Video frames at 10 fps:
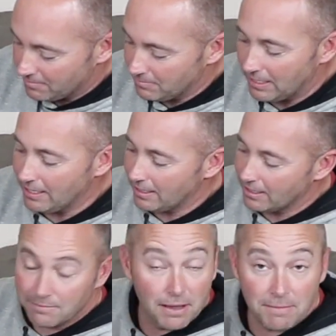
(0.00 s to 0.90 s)

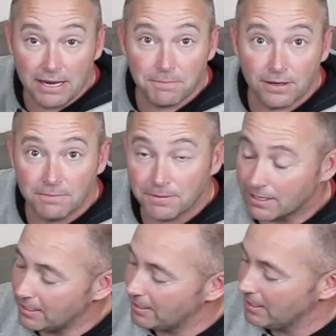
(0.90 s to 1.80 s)
my main
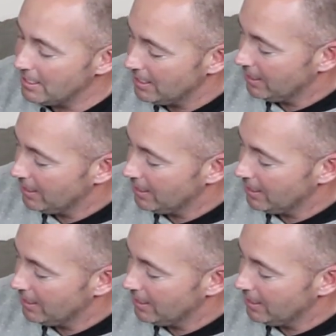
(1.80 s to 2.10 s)
putter here.